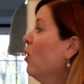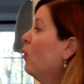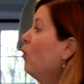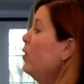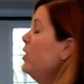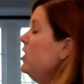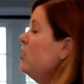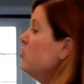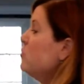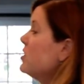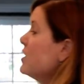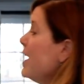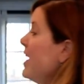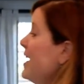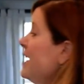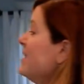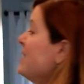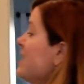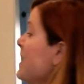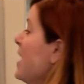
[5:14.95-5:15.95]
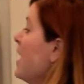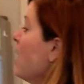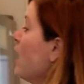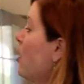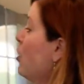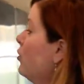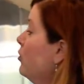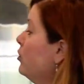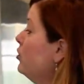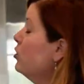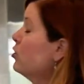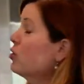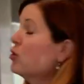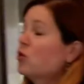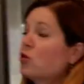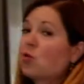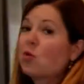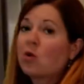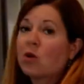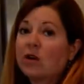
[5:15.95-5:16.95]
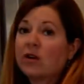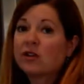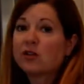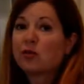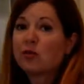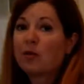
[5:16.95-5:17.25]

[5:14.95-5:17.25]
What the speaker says: when you take down your doors.